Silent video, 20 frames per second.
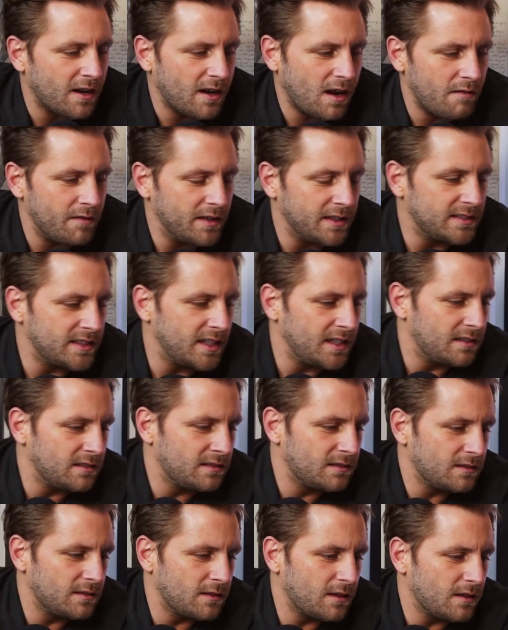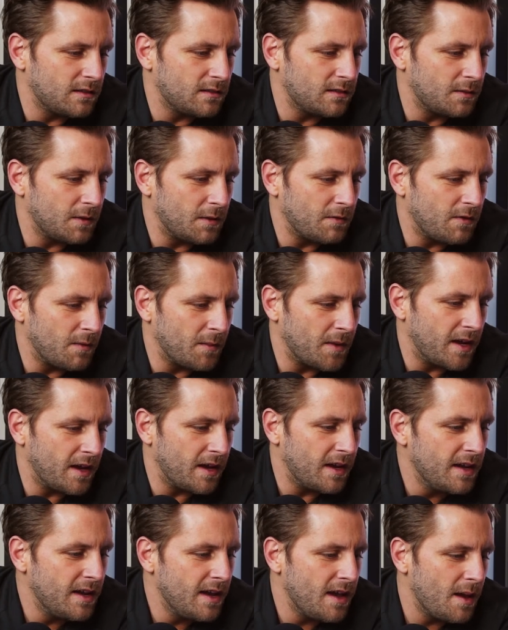I can't really see uh, from here,